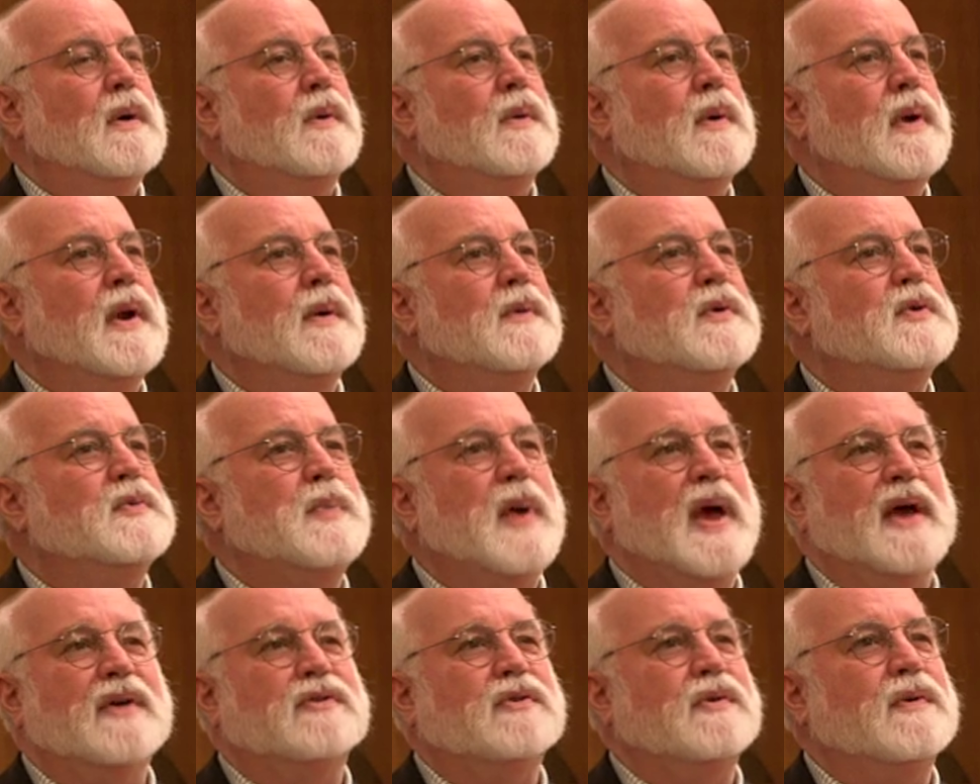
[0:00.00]
when I was
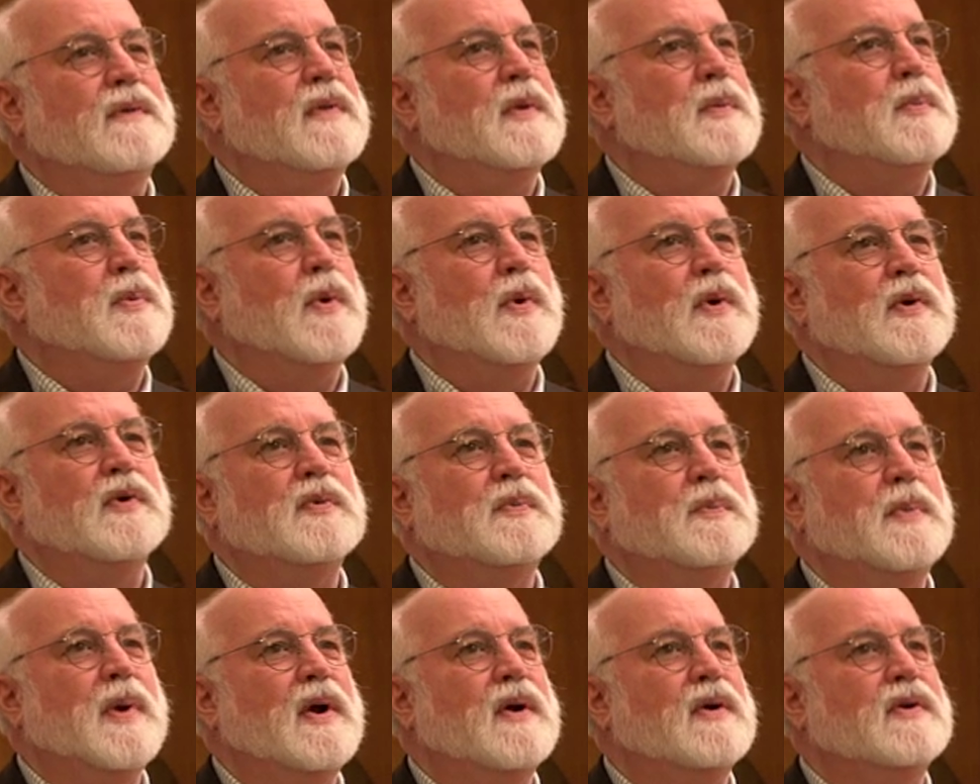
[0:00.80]
pastor of the
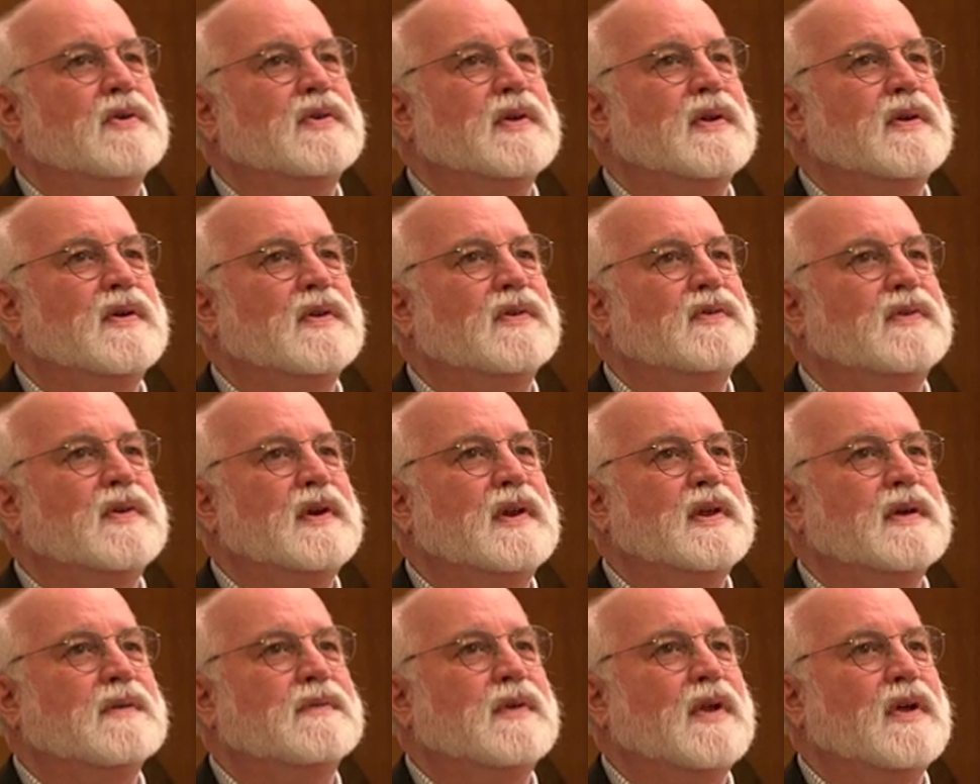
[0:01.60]
poorest parish in the
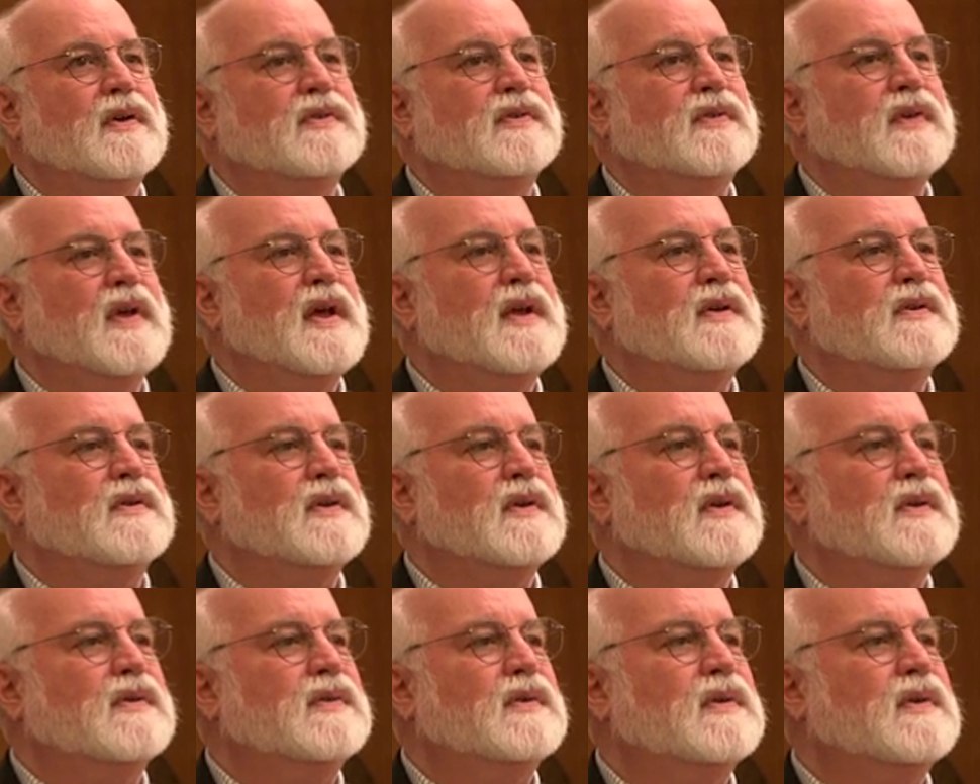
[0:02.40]
city of Los
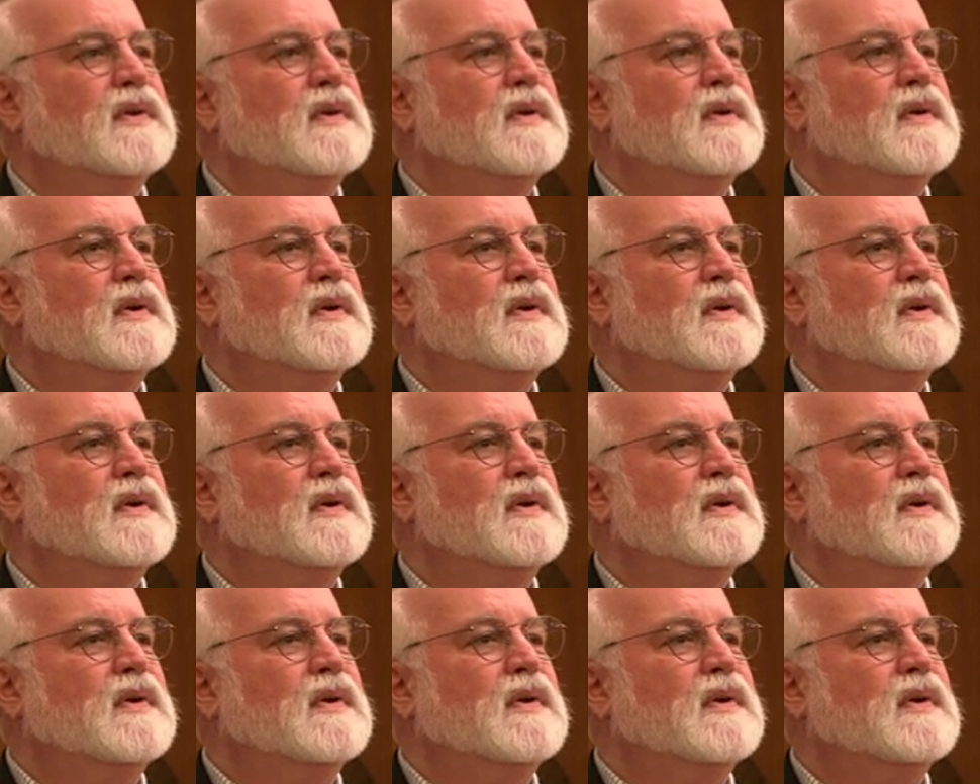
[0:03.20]
Angeles,